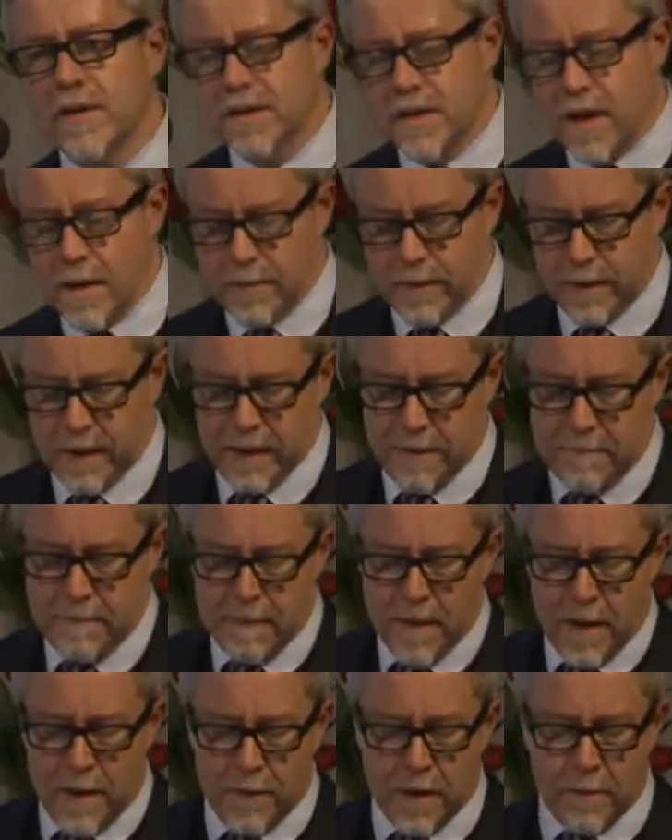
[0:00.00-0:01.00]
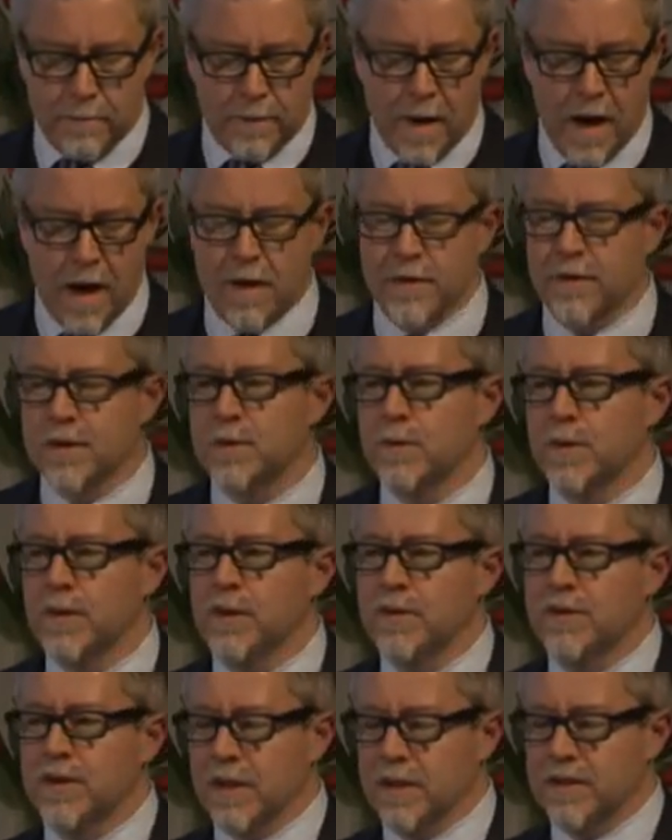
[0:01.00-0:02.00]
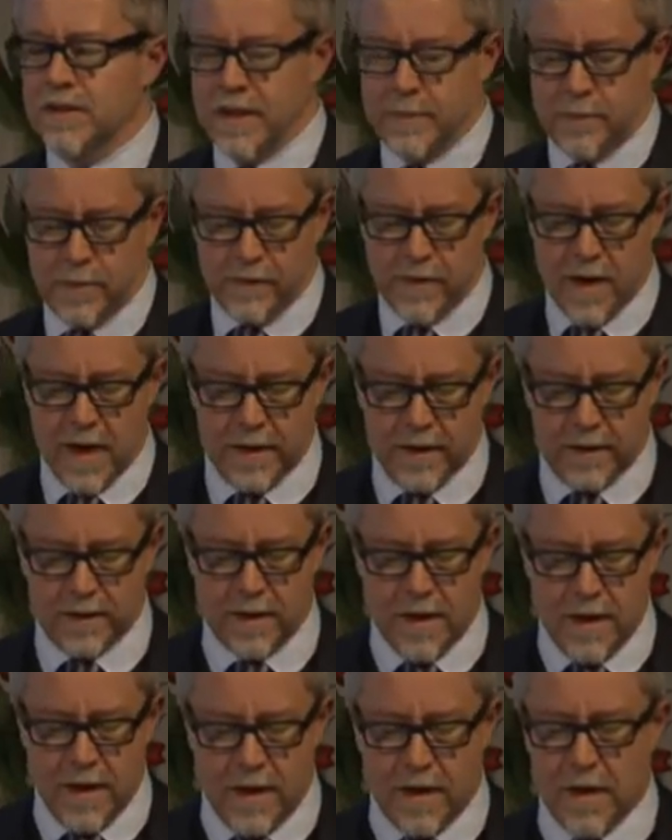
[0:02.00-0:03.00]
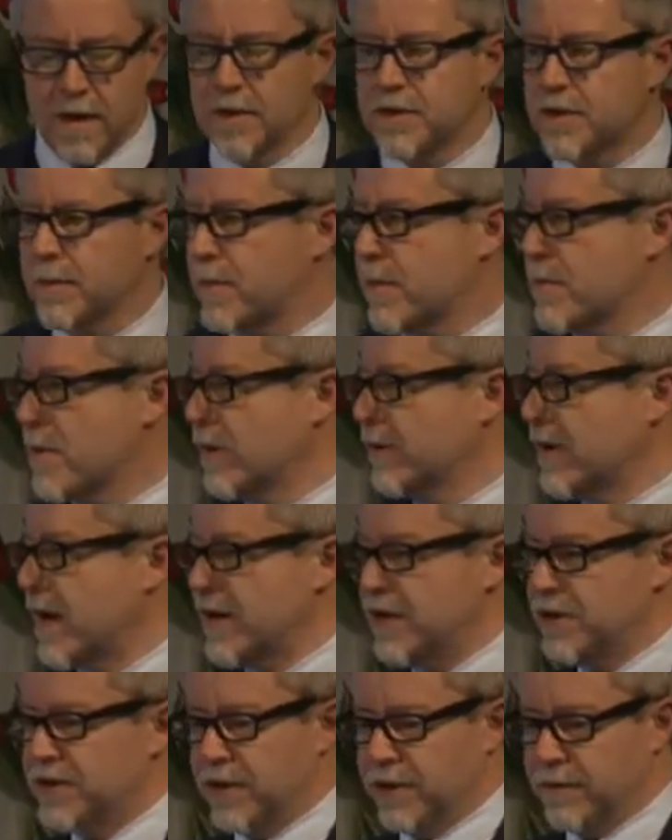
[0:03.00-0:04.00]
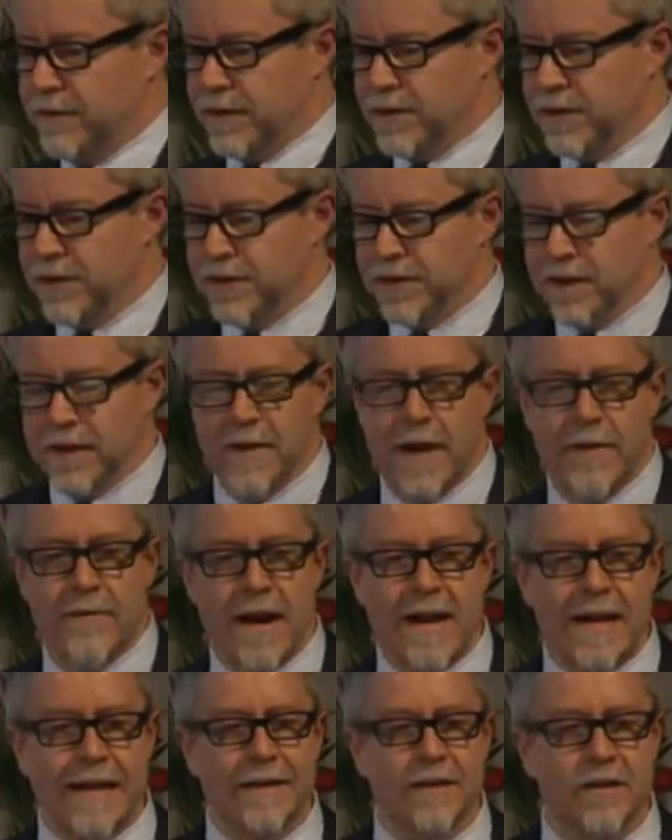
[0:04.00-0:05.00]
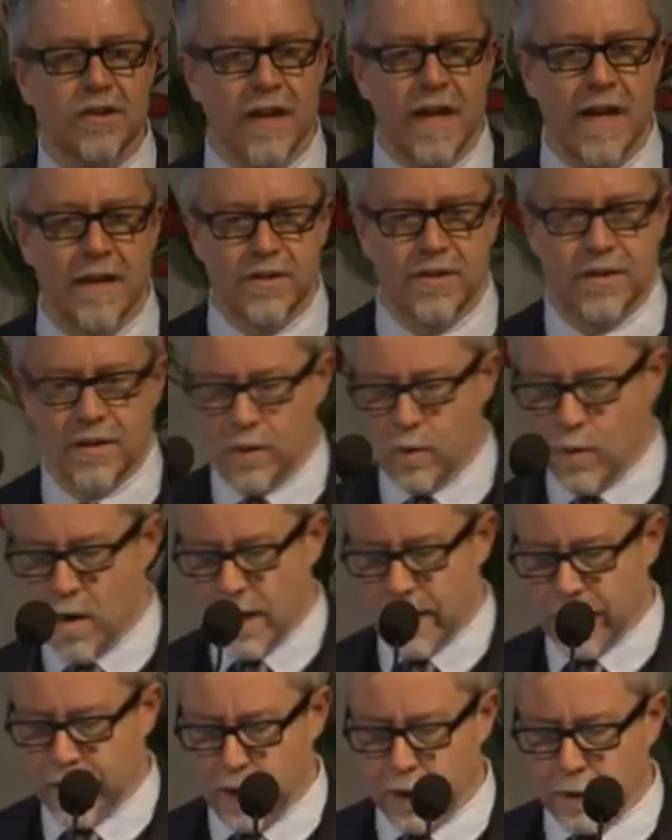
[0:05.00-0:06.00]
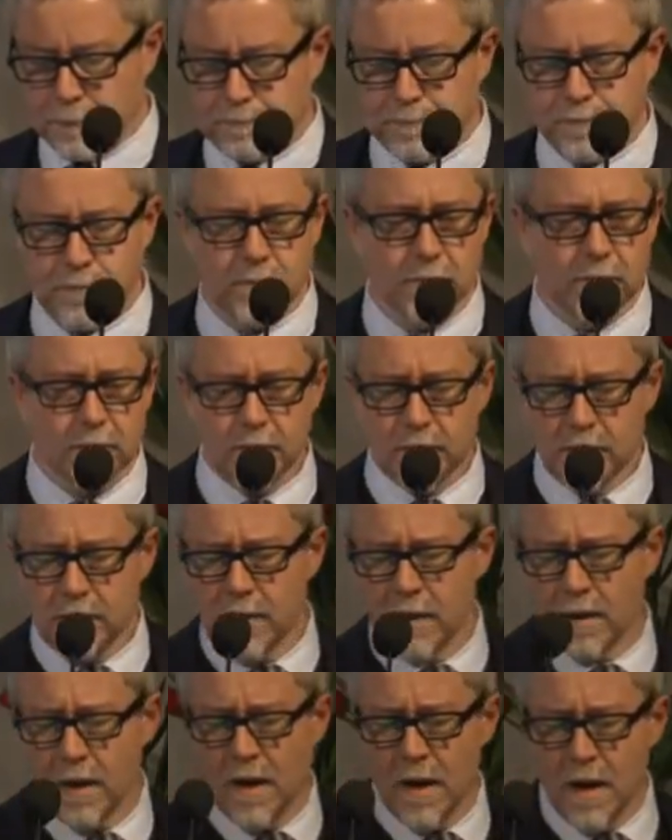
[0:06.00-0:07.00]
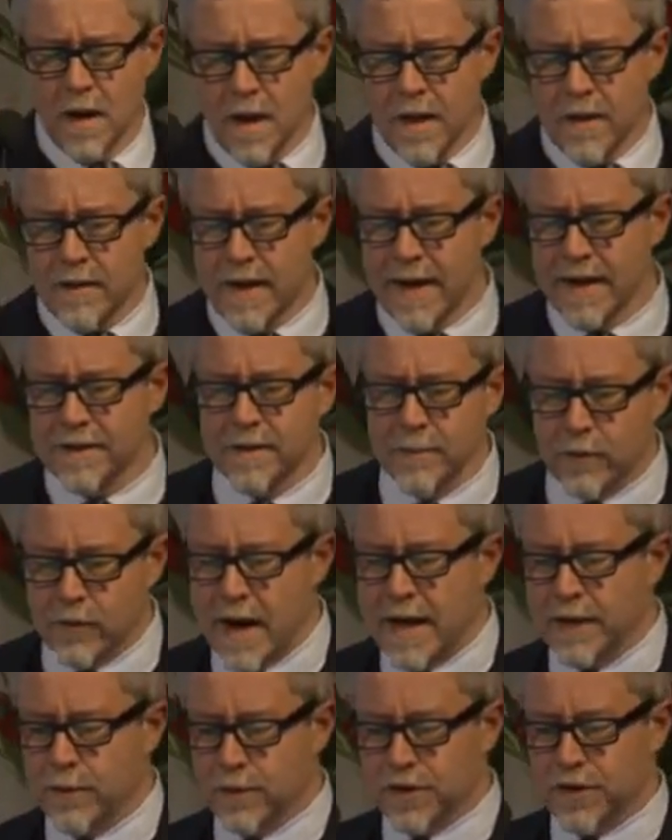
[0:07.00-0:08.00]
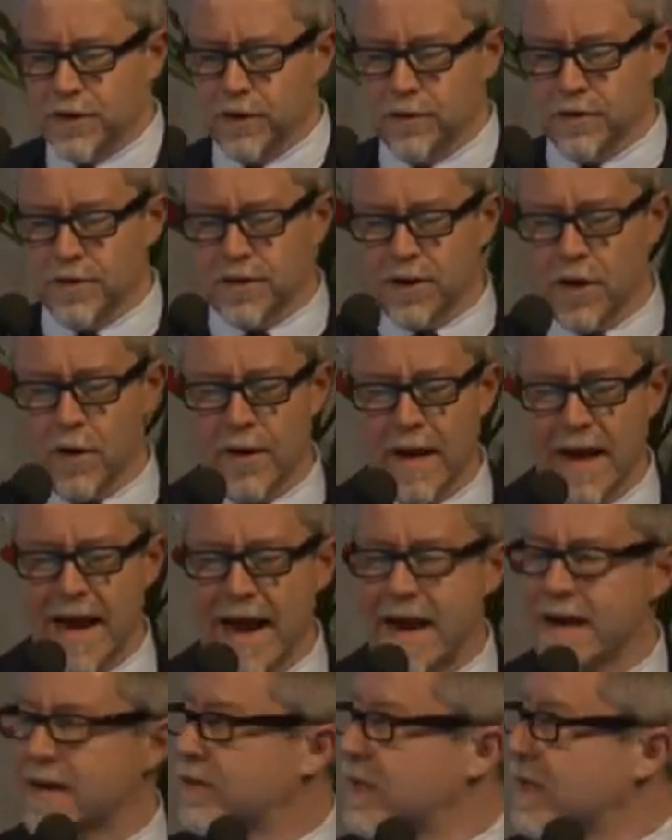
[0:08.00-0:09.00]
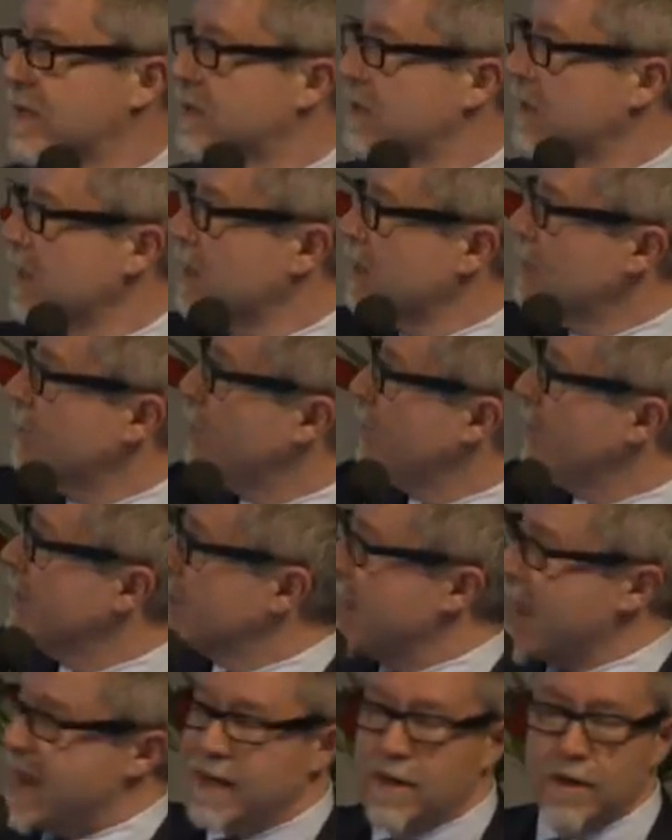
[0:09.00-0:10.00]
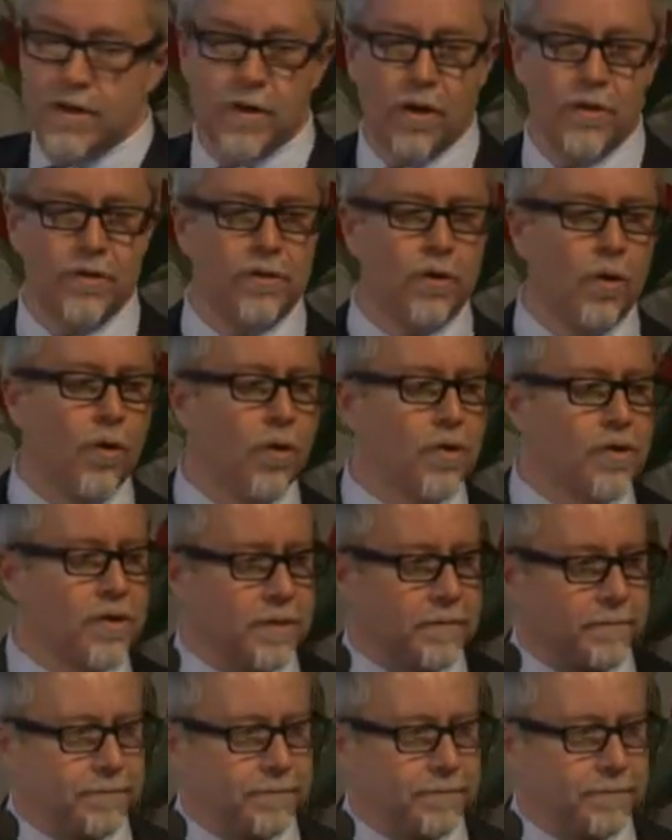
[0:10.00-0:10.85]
company that partners with utility providers to promote energy efficiency. They ran a little test a while ago. They had some graduate students go and put these hangers on doors